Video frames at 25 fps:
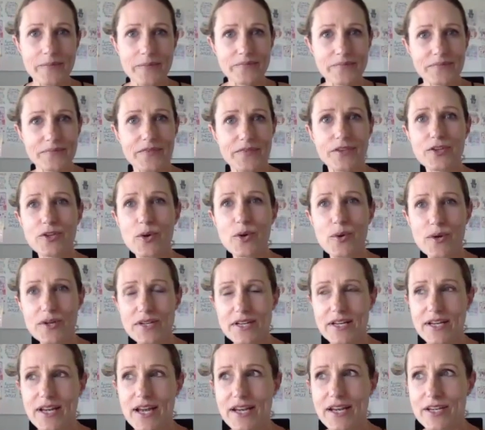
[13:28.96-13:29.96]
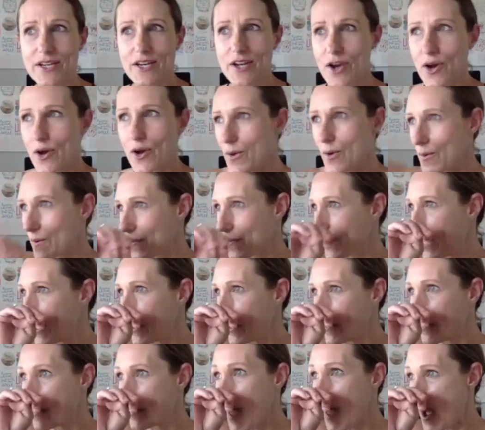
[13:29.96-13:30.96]
Nor did I know
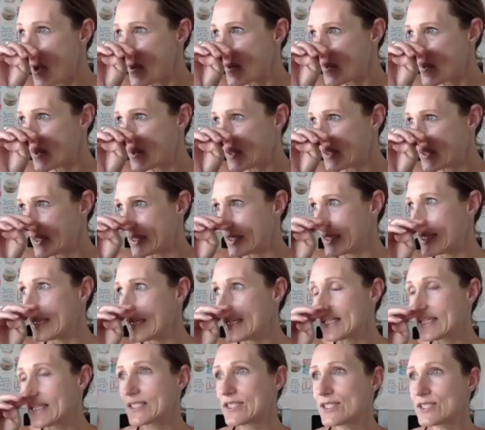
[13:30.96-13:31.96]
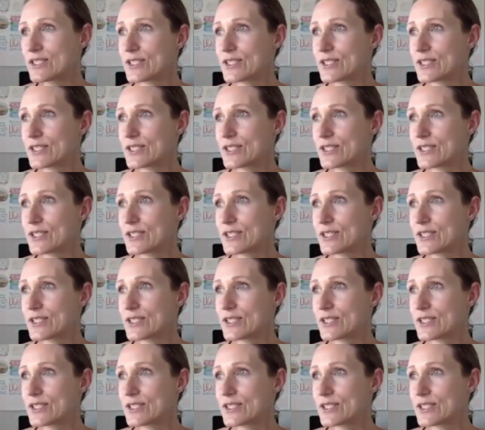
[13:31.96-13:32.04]
that that would lead